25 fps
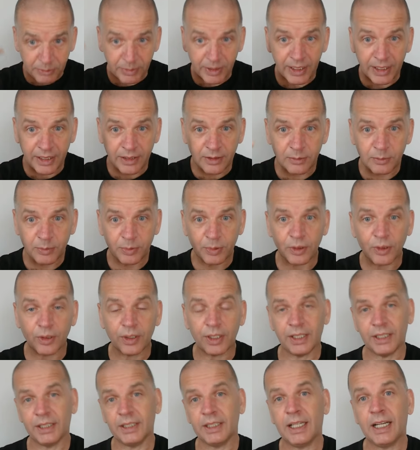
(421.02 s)
input
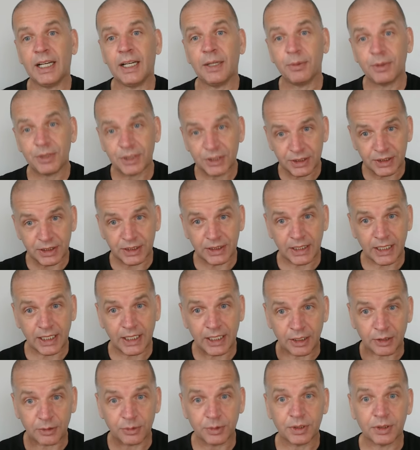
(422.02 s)
in there which is going to
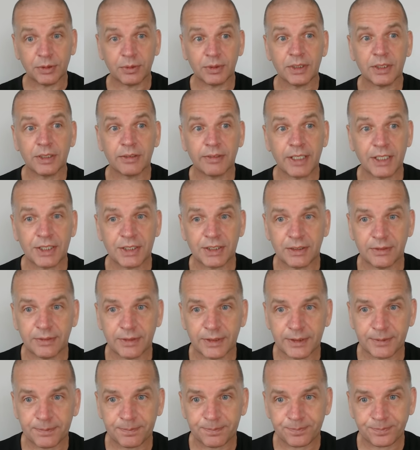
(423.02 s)
help you with the rest of it.
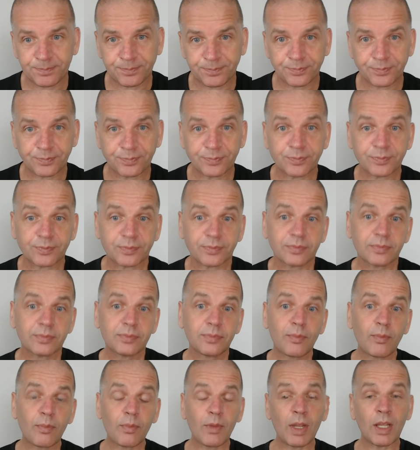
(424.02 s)

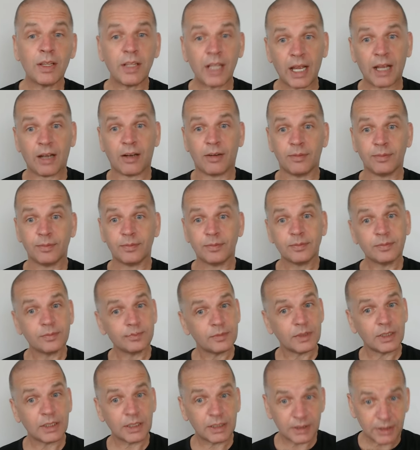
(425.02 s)
Now,
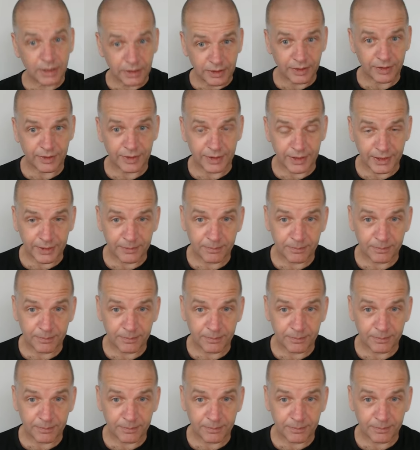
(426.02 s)
another thing,